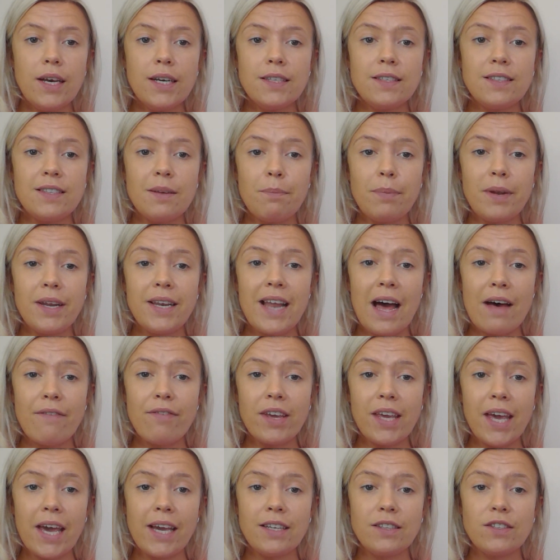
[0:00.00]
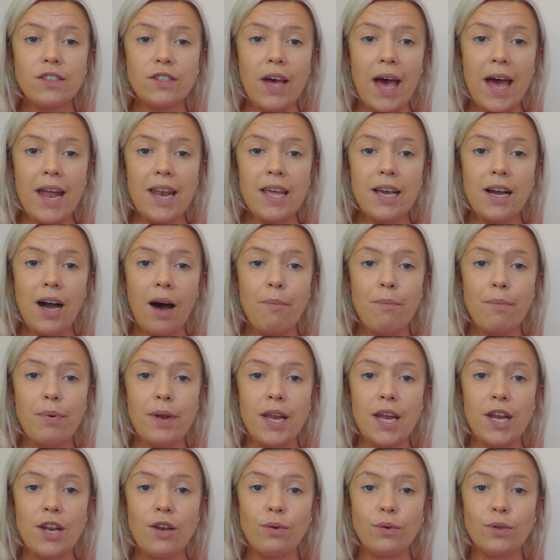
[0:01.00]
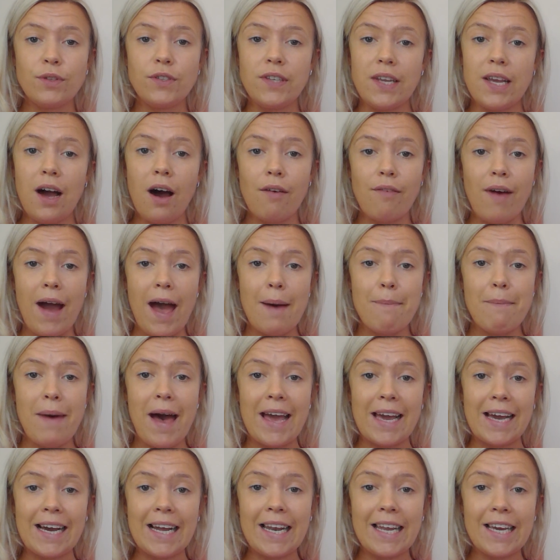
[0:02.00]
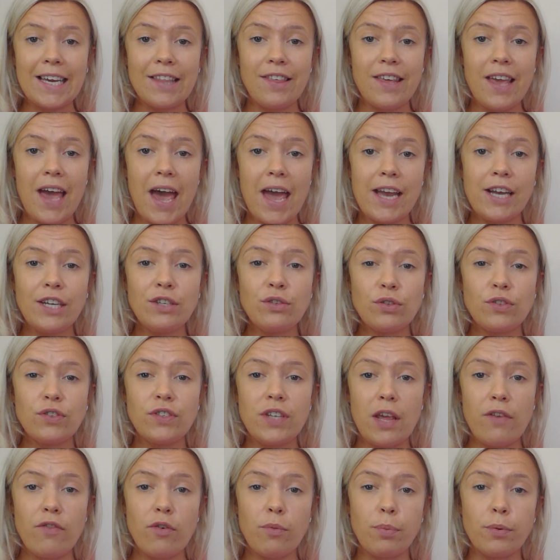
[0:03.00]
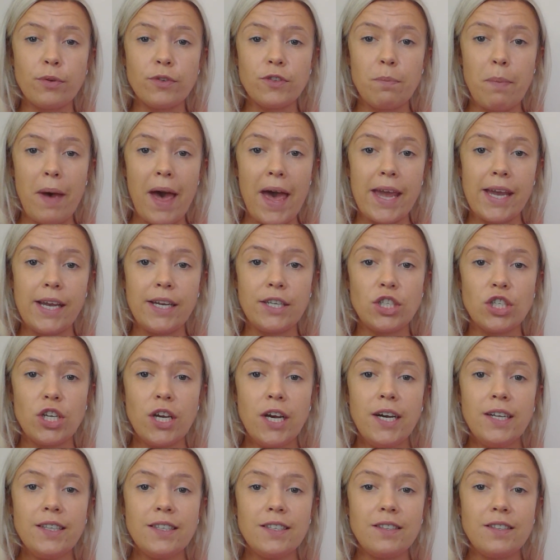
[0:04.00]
Simply navigate to any company in your CRM and click the Age Receivables page